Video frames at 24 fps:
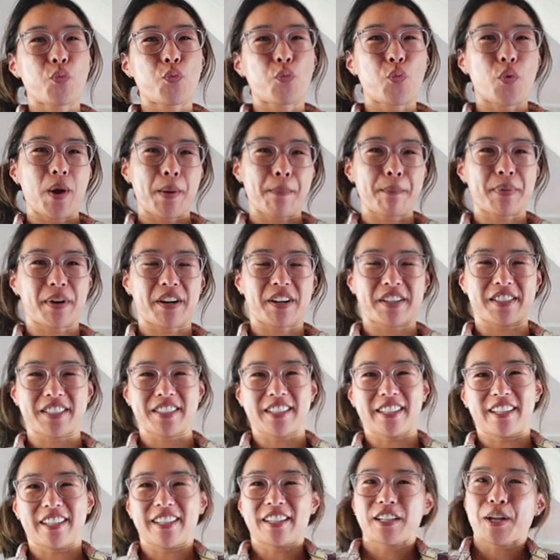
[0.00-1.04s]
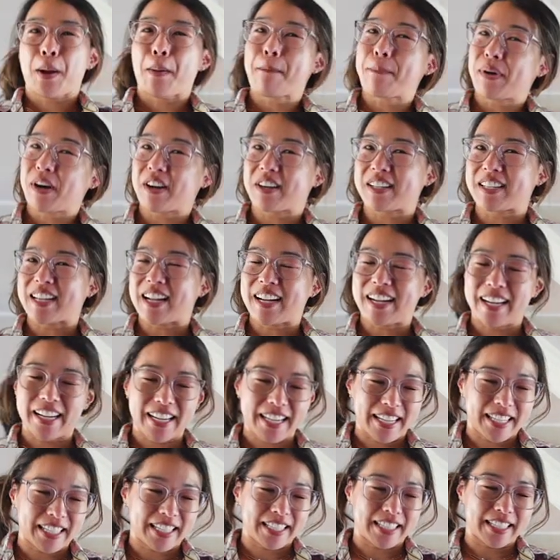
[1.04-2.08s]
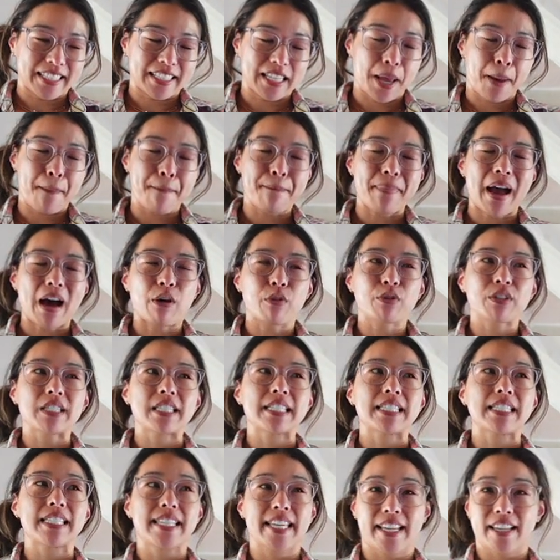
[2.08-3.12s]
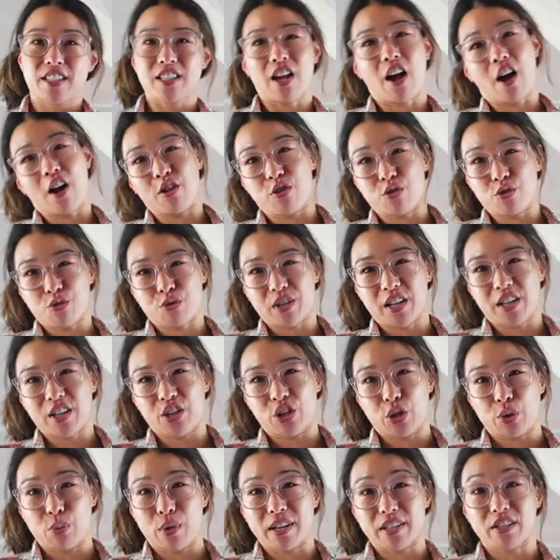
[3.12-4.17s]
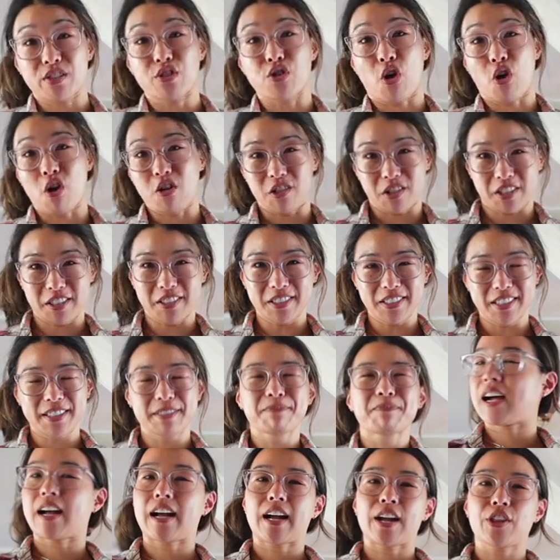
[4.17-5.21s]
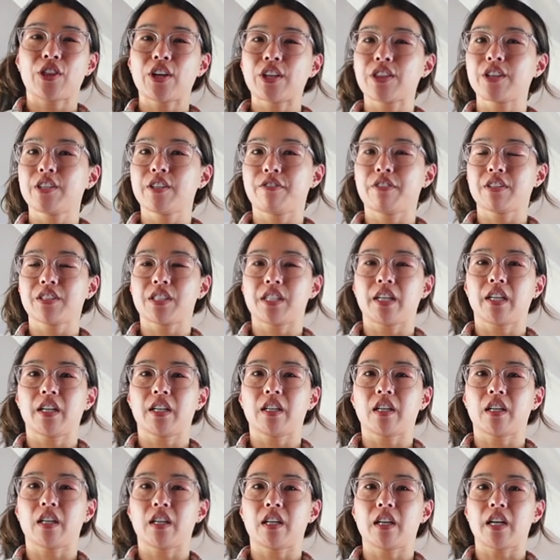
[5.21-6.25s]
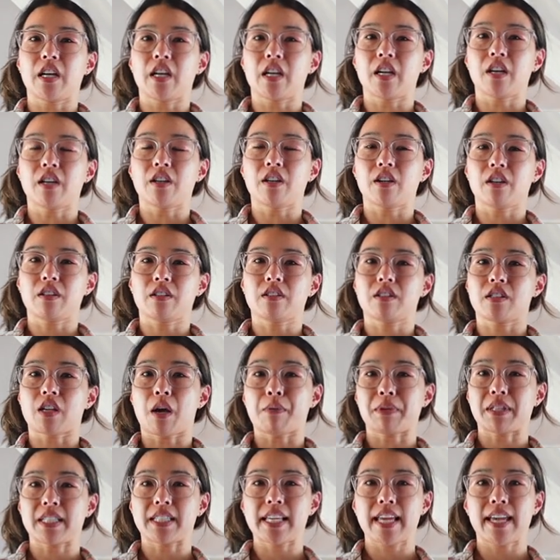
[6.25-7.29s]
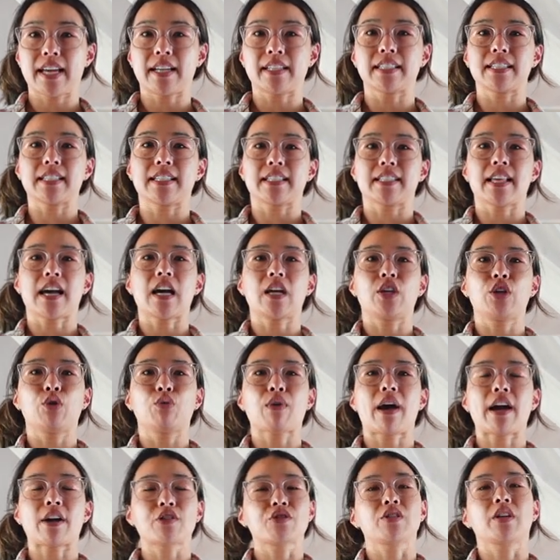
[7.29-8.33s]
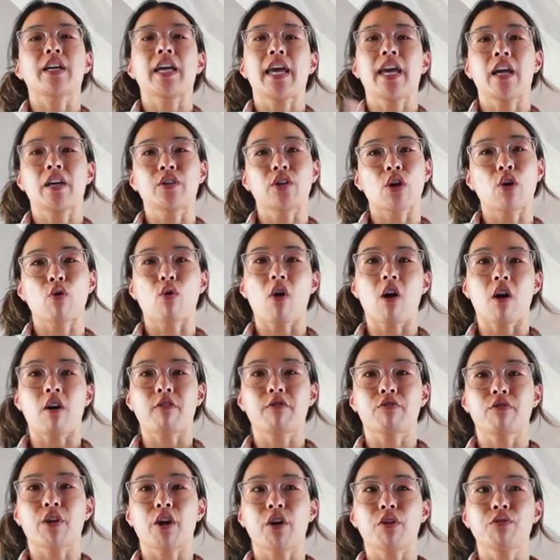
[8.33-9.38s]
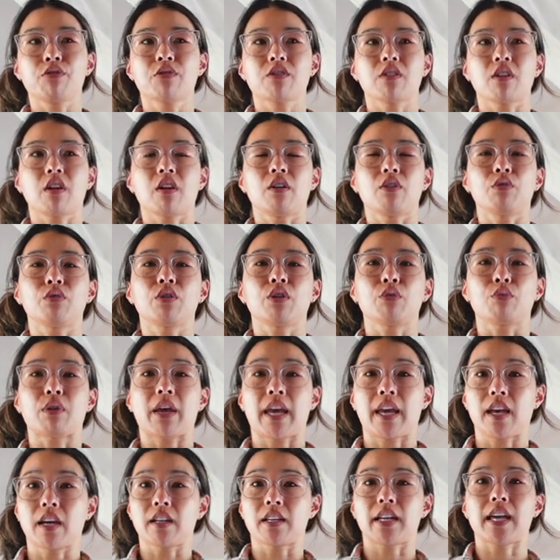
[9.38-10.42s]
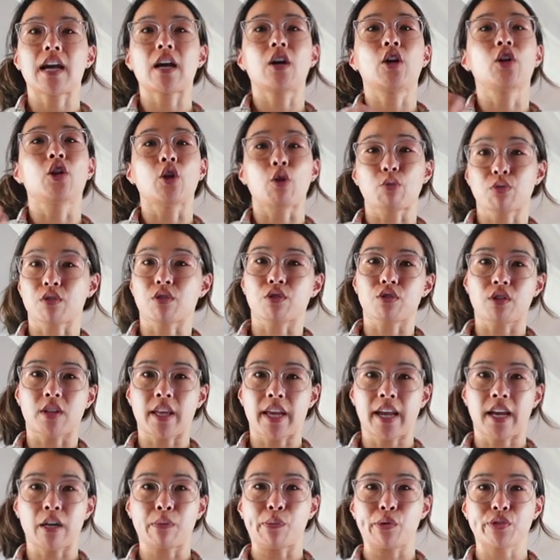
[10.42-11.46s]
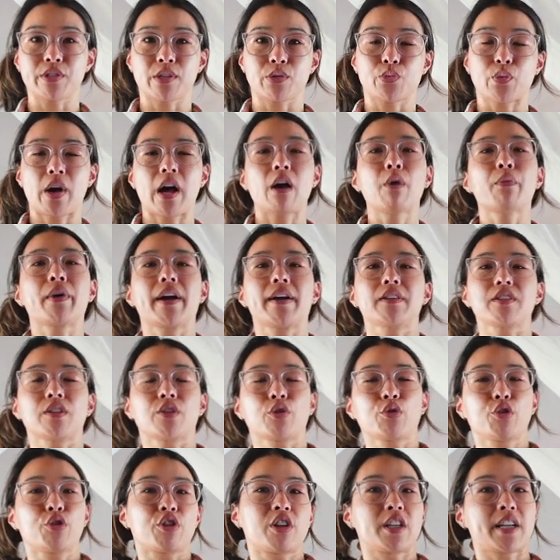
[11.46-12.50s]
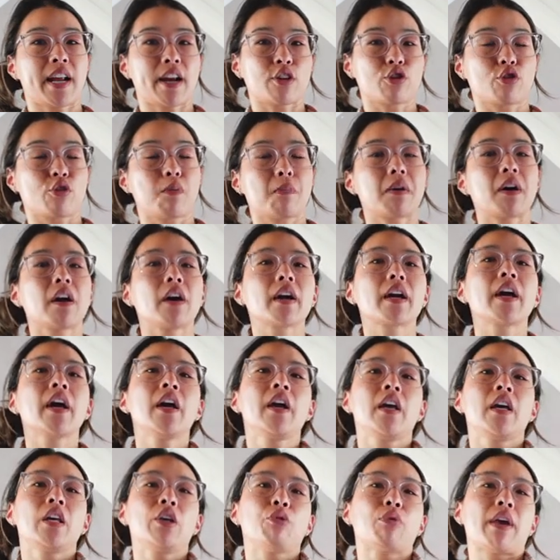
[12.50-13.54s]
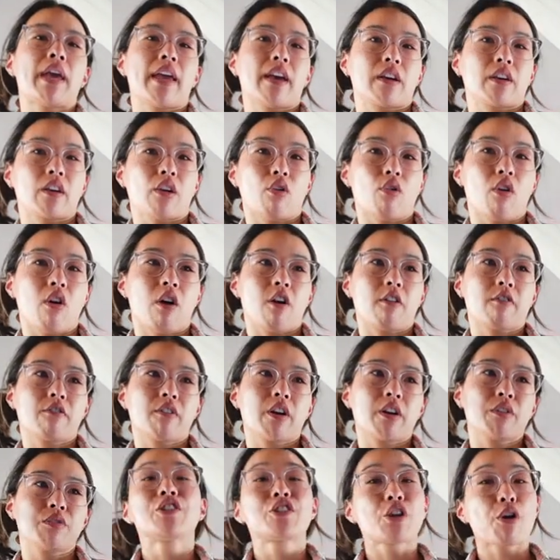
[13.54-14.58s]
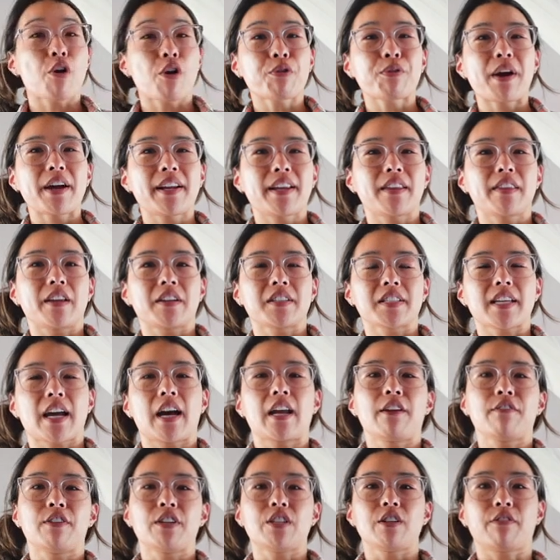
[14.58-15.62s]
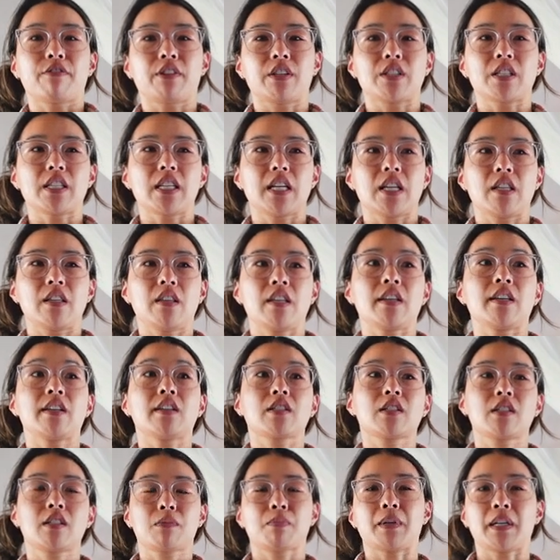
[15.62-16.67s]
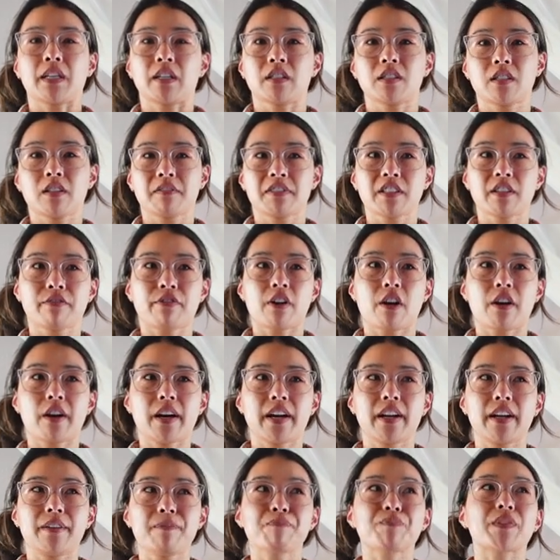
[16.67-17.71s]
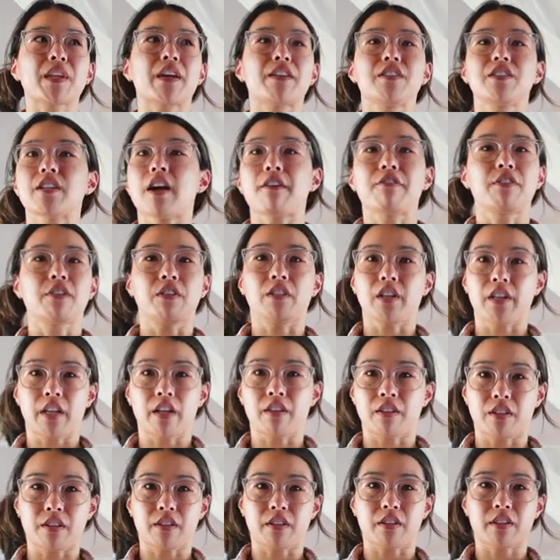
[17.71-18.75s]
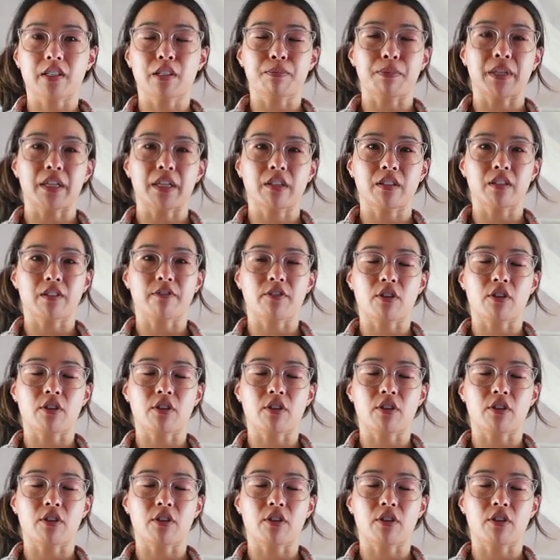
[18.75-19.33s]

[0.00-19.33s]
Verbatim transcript: one person per night is about 600 US dollars. I think the difference here in Sabi Sands is that you actually can go off-road, so you can get closer to the animals as well, whereas in Kruger National Park, you can't go off-road. So already there's kind of a difference in the experience of safari and definitely in the experience of